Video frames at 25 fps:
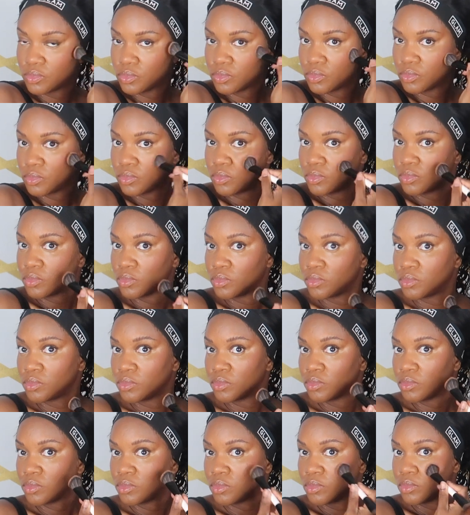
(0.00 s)

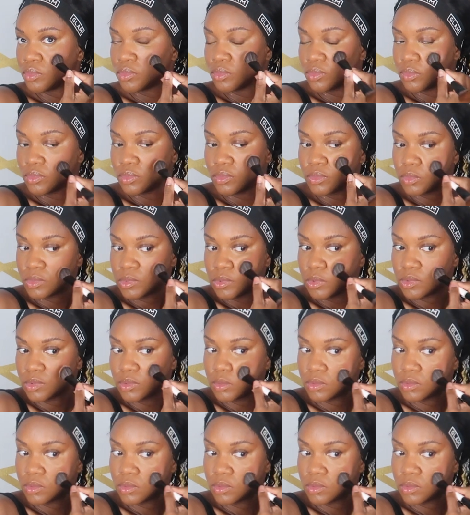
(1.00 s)
(no one is talking)